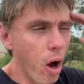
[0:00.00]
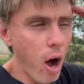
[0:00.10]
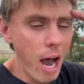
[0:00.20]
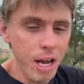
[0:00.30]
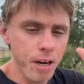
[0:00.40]

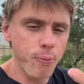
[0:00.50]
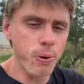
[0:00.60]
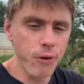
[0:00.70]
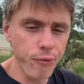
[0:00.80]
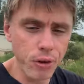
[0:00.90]
I had an
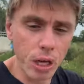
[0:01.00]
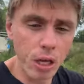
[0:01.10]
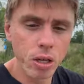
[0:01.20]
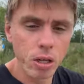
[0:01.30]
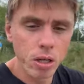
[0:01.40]
epiphany
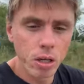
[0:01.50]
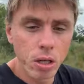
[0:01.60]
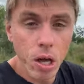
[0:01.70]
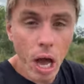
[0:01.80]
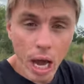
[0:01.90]

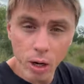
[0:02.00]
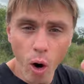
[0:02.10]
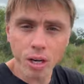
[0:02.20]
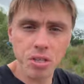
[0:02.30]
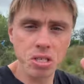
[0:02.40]
and
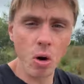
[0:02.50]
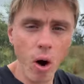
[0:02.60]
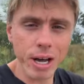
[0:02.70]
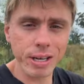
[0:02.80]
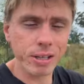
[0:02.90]
I
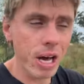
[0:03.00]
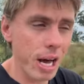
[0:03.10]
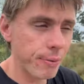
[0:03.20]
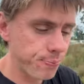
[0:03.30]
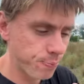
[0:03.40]
decided
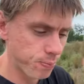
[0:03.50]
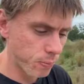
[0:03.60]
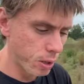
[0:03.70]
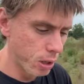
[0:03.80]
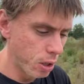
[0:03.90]
that
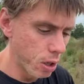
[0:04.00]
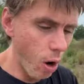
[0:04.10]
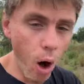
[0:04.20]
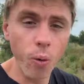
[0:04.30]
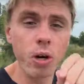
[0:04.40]

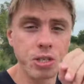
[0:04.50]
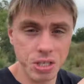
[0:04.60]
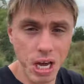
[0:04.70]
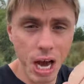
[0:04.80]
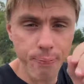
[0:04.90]
I want to
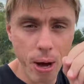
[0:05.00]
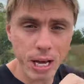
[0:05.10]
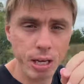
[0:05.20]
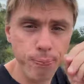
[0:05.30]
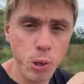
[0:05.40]
start
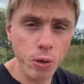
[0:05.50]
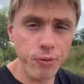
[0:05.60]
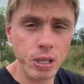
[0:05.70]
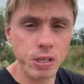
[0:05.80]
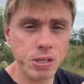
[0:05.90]
making
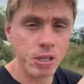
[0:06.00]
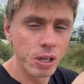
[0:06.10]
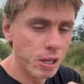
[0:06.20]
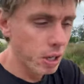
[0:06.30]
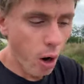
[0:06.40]
movies.
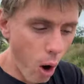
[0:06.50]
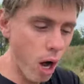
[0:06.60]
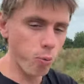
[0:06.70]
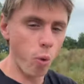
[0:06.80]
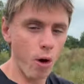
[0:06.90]

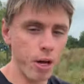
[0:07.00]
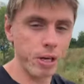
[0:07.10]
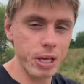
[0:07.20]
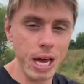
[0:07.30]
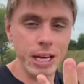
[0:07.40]
I want to
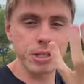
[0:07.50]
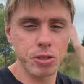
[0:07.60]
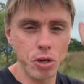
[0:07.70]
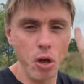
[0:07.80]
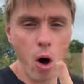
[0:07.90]
get
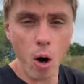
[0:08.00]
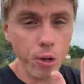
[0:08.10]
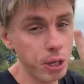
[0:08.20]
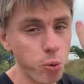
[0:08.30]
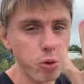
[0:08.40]
into the
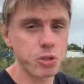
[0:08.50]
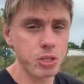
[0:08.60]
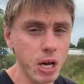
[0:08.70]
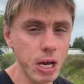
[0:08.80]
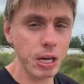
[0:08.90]
Hollywood
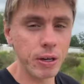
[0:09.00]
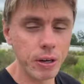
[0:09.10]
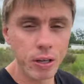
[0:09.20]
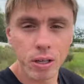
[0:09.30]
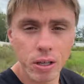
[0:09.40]
scene.
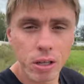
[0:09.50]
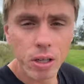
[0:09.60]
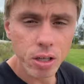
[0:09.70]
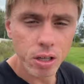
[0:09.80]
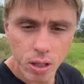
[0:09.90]

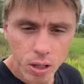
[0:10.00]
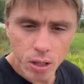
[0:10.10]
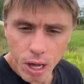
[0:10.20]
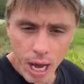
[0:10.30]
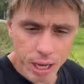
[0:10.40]

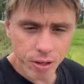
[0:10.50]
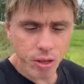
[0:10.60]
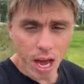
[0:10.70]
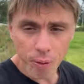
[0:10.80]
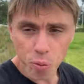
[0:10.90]
And
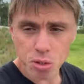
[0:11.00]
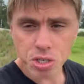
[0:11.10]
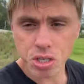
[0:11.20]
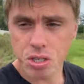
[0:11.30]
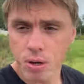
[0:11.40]
that
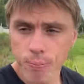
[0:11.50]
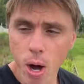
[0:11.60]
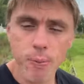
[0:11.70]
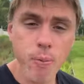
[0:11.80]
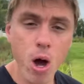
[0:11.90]
was
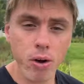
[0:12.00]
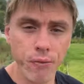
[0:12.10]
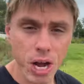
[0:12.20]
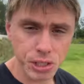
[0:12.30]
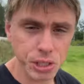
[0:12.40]
my
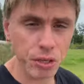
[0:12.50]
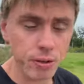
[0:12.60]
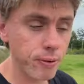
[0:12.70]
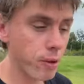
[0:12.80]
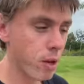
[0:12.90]

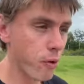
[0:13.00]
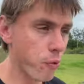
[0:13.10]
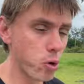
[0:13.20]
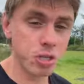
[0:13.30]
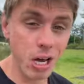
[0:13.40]
motivation
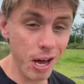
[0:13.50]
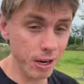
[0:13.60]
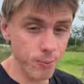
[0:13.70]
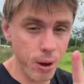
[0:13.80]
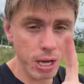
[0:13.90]
for starting
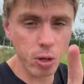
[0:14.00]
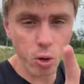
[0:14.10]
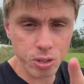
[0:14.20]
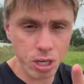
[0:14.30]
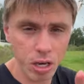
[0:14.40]
to make
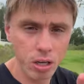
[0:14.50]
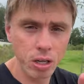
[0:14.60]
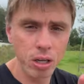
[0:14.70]
content.